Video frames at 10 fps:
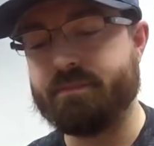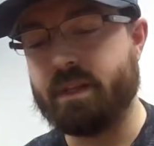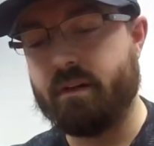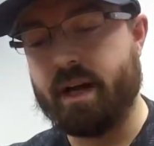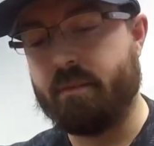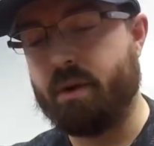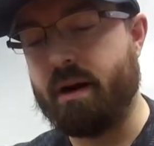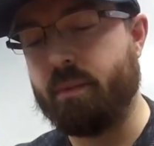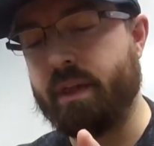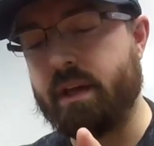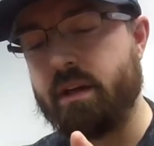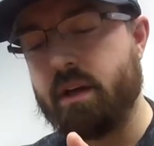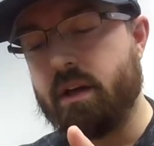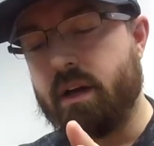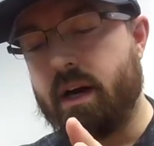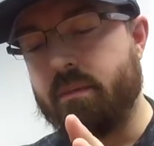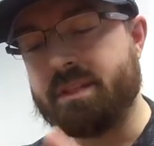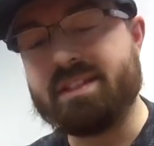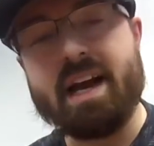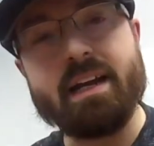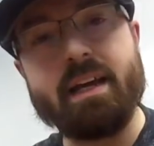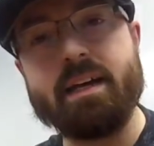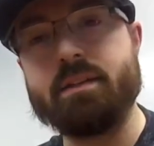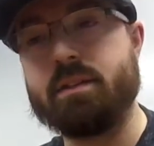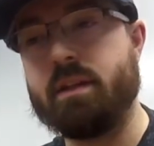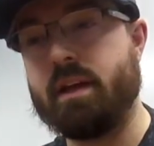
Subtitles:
Never had a problem with it. The SideKick is,